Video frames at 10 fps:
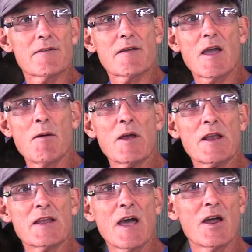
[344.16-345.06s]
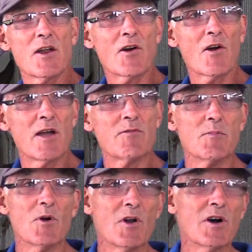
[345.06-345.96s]
Coming down in grade
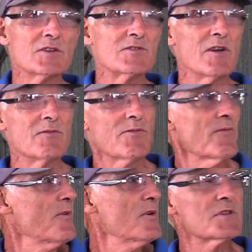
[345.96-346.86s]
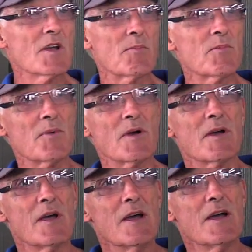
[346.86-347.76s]
from her last run, first up
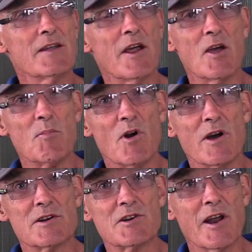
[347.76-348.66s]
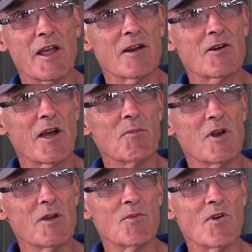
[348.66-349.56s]
Danny O'Brien training and Craig
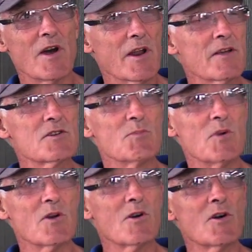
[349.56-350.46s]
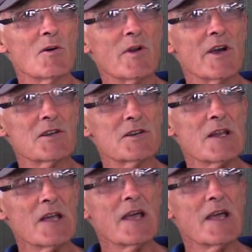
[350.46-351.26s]
Williams riding, should be a good combination.